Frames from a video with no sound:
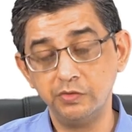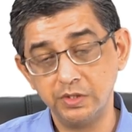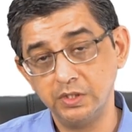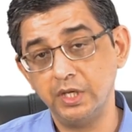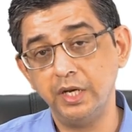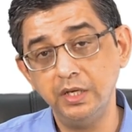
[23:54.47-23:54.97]

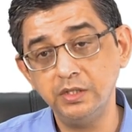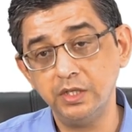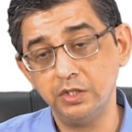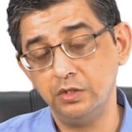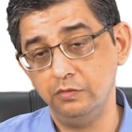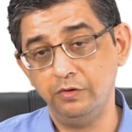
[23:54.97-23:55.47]
cesarean
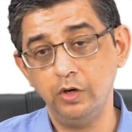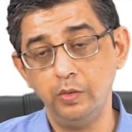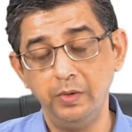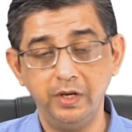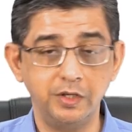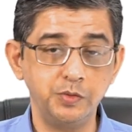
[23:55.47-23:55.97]
section followed
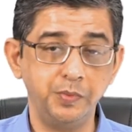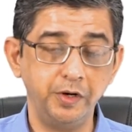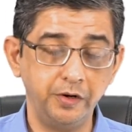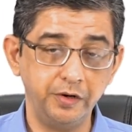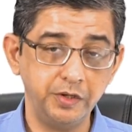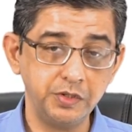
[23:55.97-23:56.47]
by
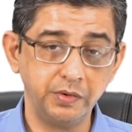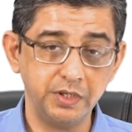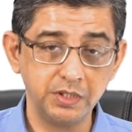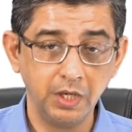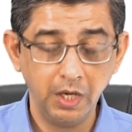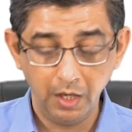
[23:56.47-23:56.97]
respiratory distress.